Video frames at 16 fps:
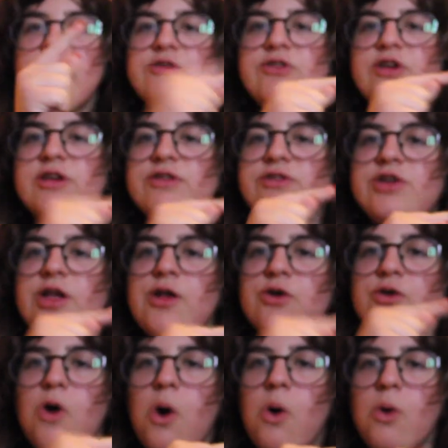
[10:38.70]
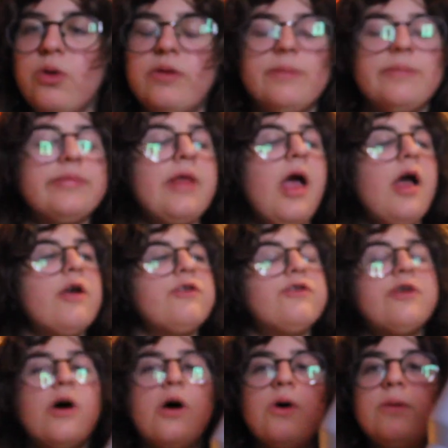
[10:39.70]
She's still cold.
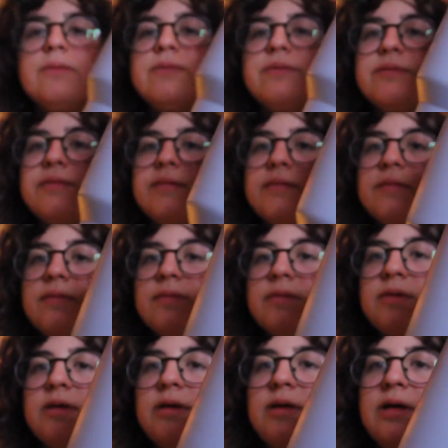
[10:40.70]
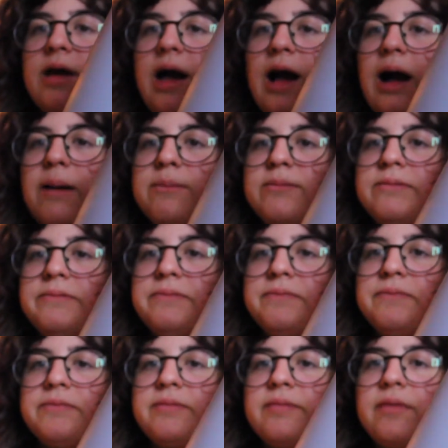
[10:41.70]
So, yeah.
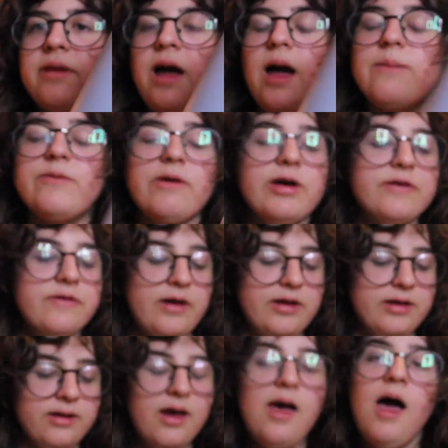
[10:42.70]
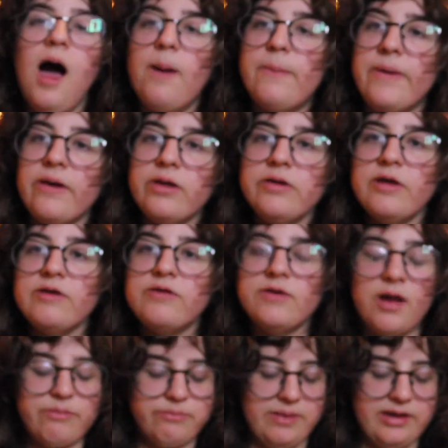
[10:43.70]
I'm very excited. Apparently they
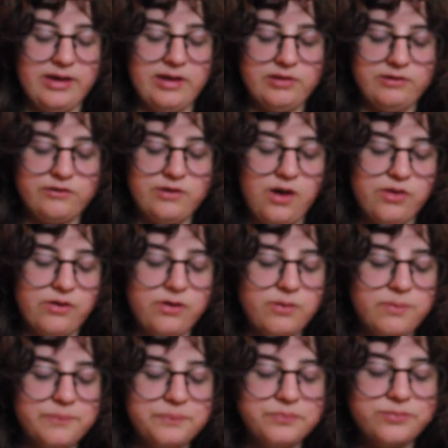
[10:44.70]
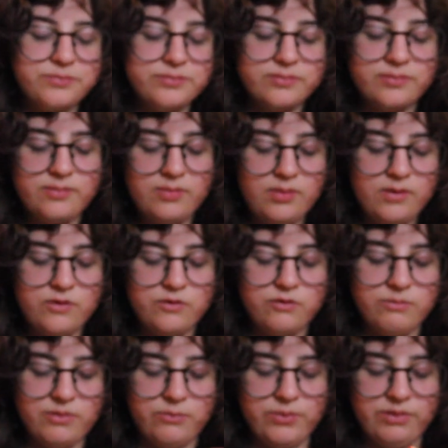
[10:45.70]
stopped making this color.
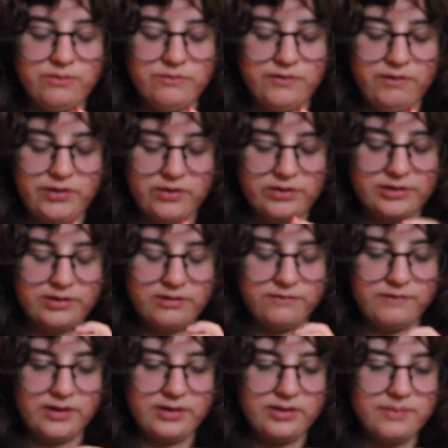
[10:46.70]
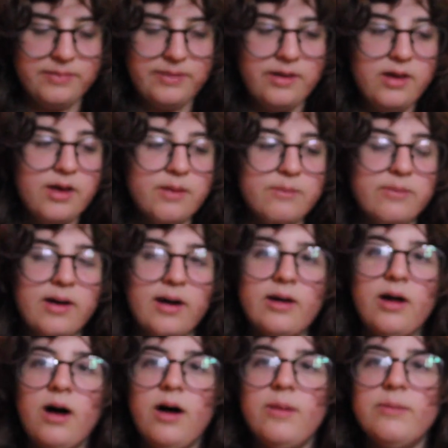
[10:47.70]
So we were very lucky to find it.
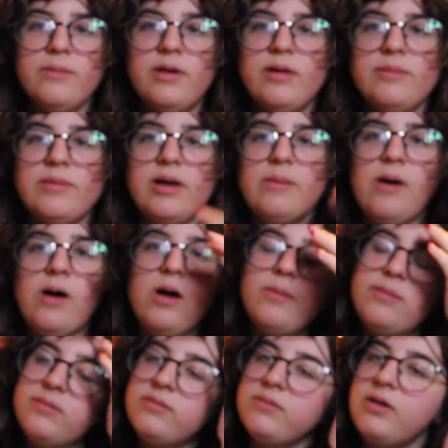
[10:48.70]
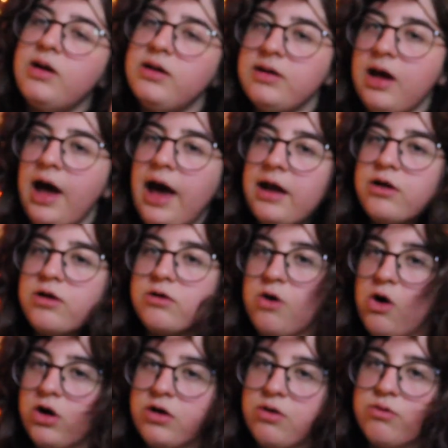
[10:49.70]
But um, my mom and dad
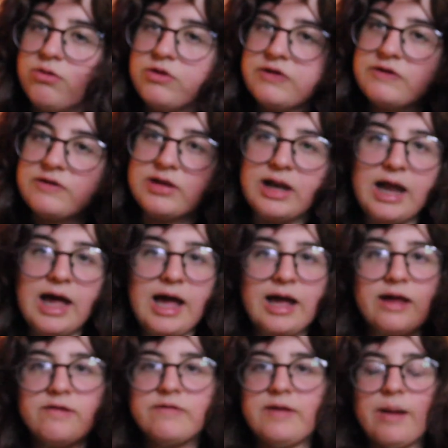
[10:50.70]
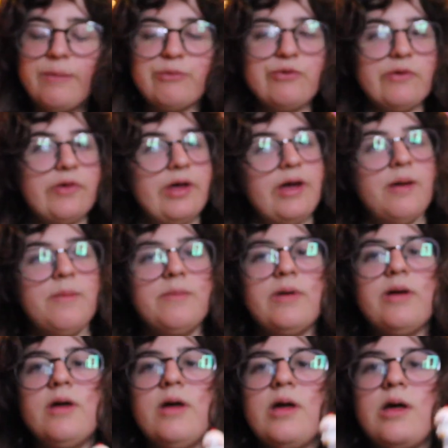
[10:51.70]
cook sleigh snaps for them.